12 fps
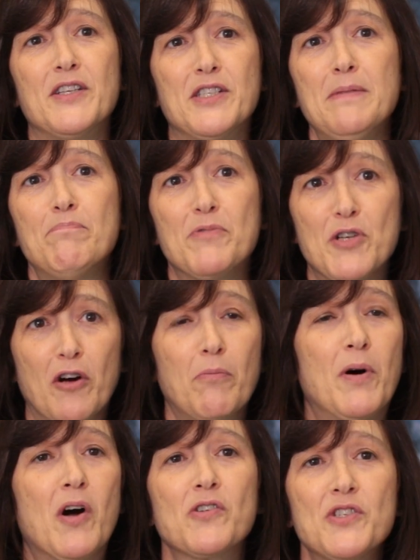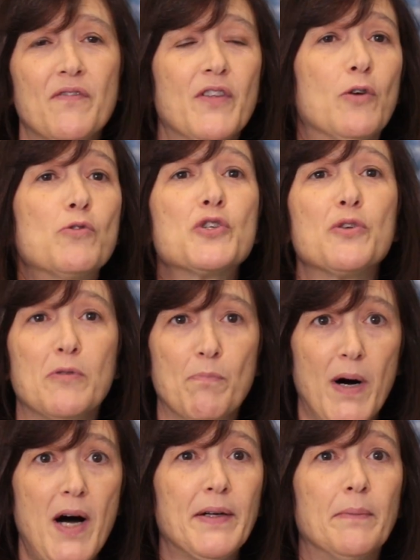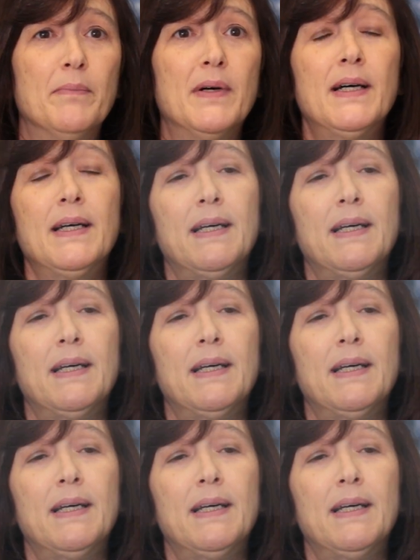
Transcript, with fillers: the deep, dark parts of the ocean bottom